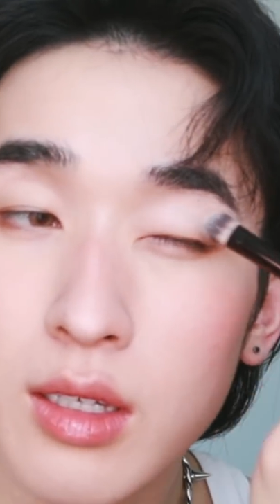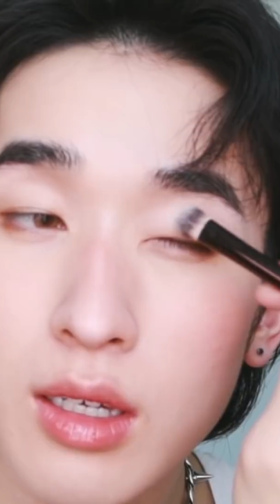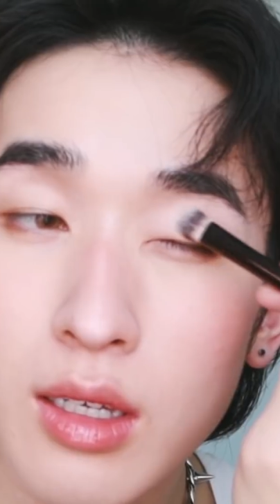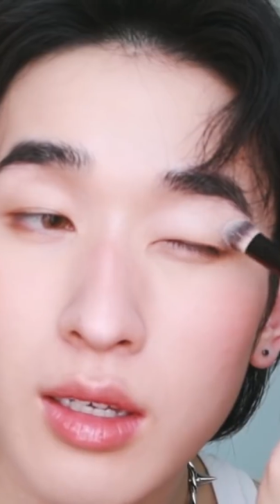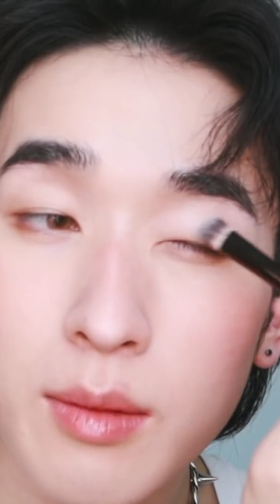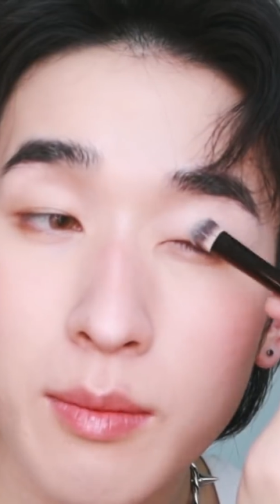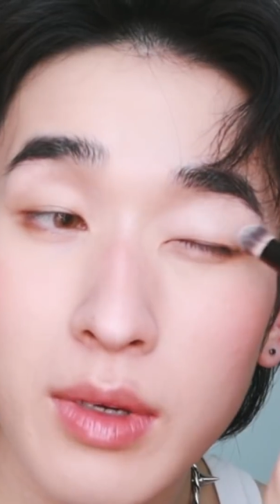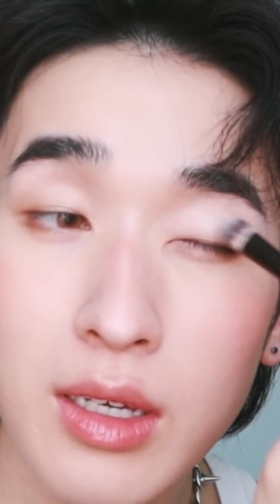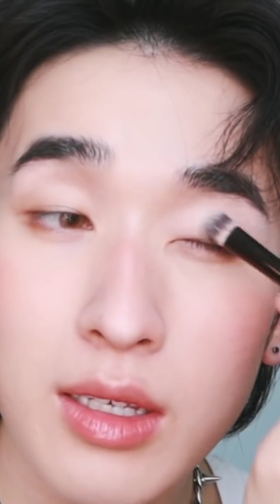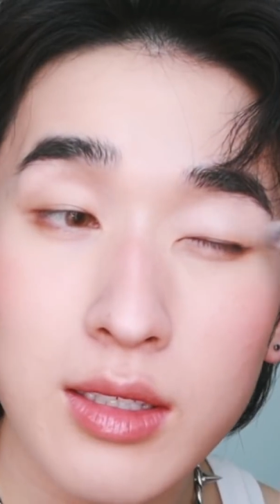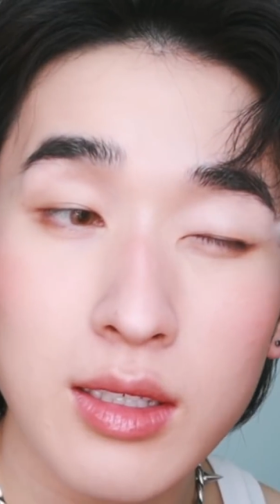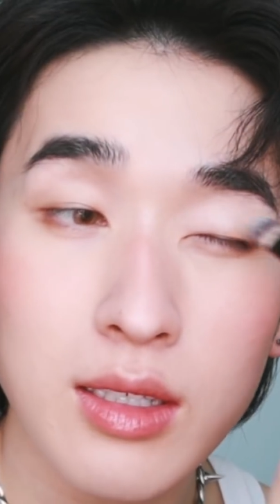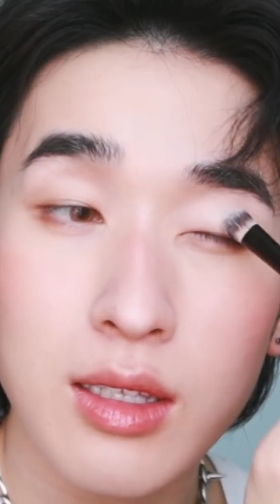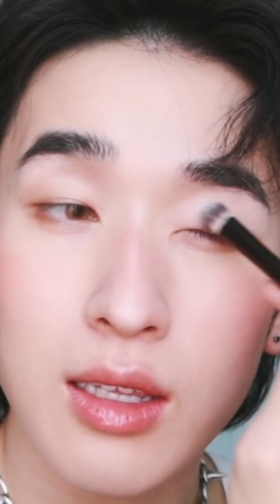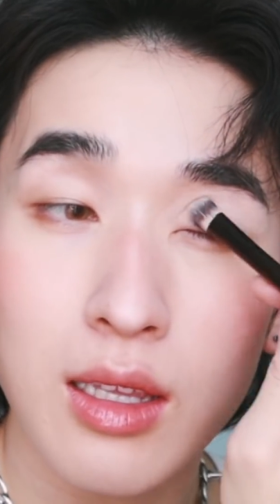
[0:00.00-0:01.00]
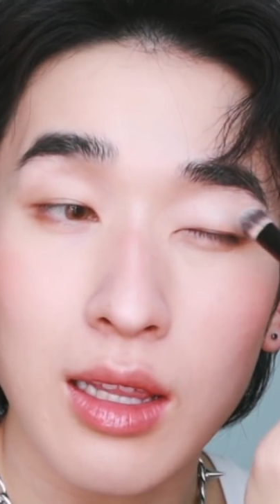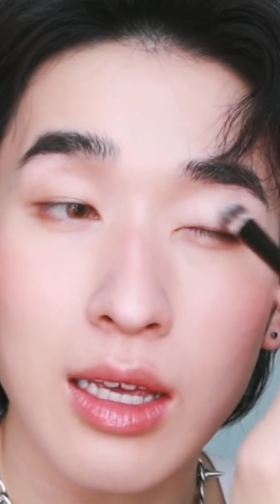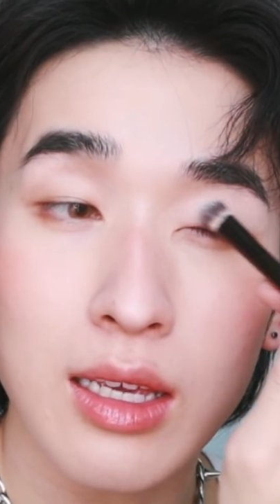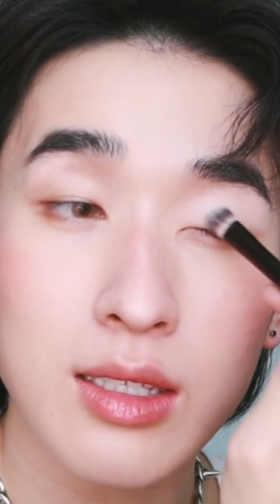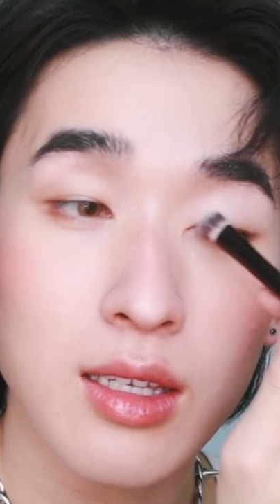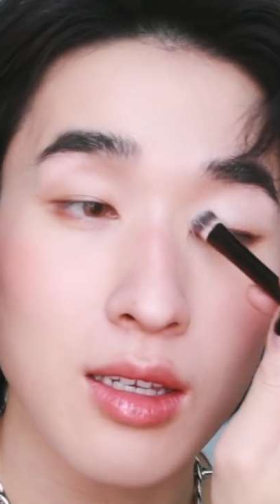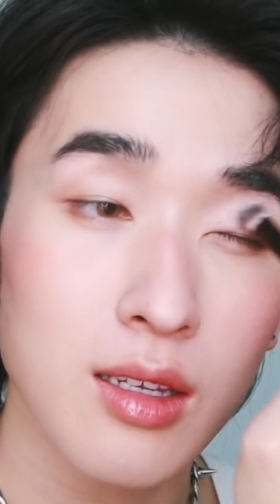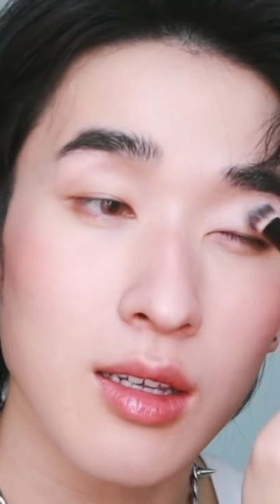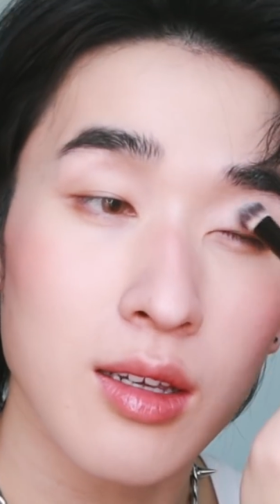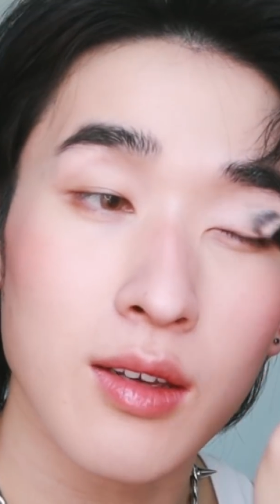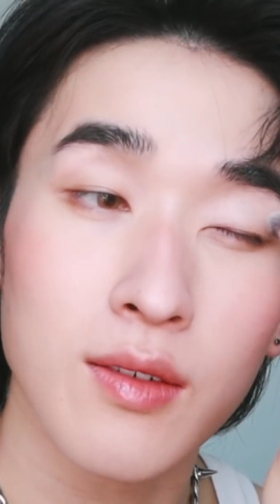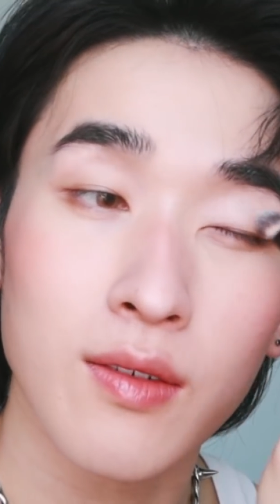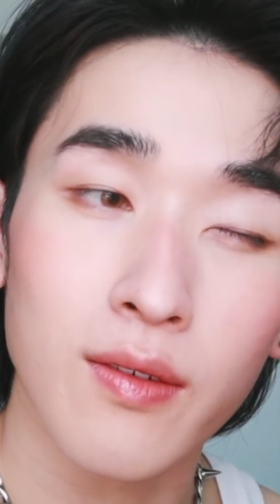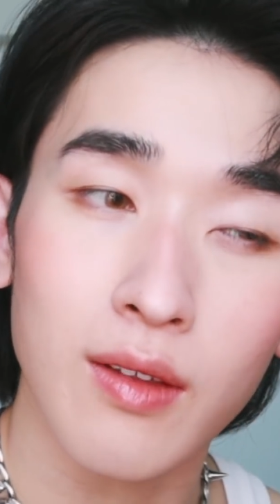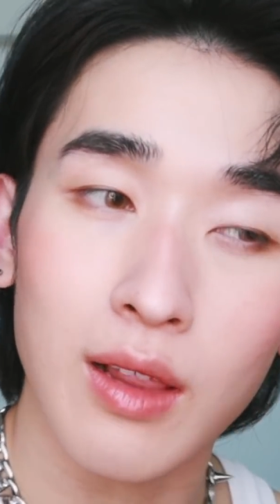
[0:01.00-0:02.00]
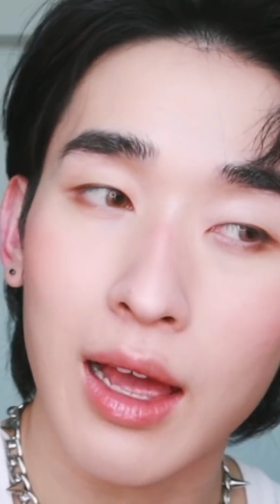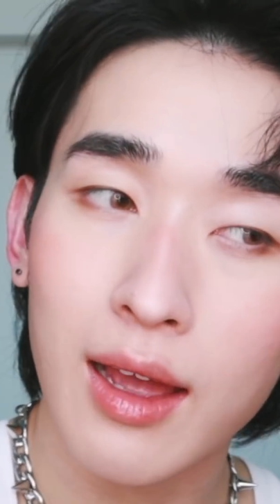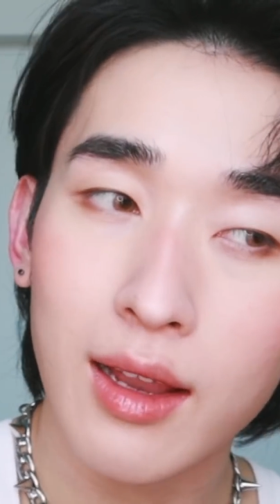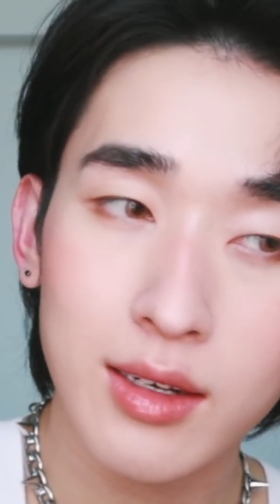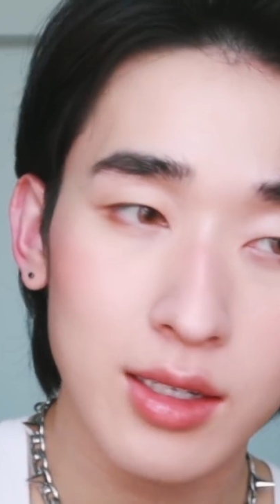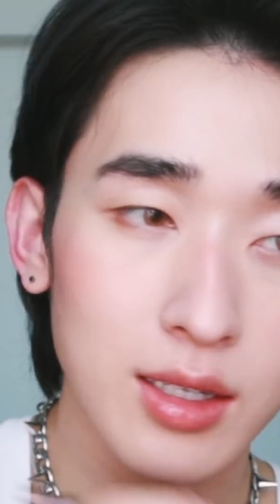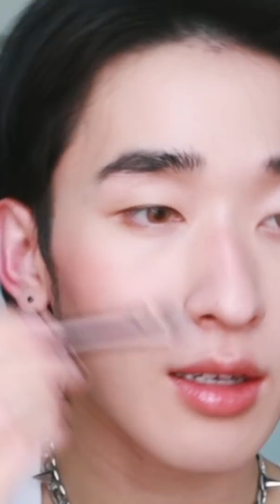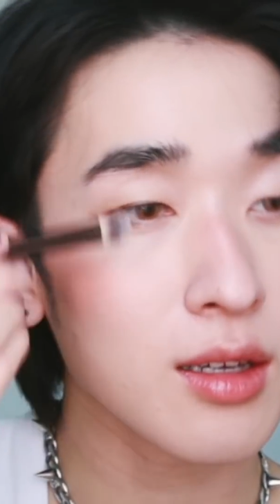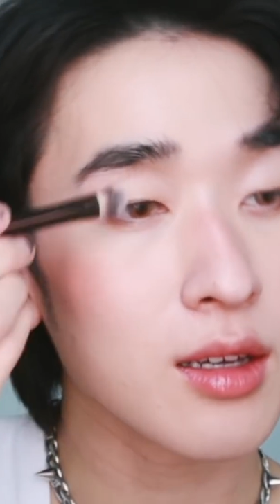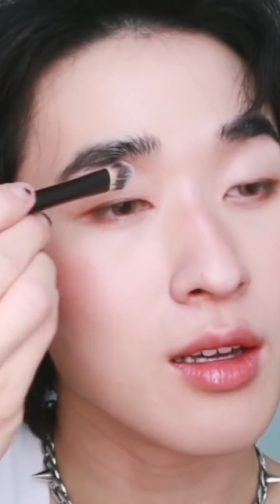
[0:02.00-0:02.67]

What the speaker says: and makes it less flat,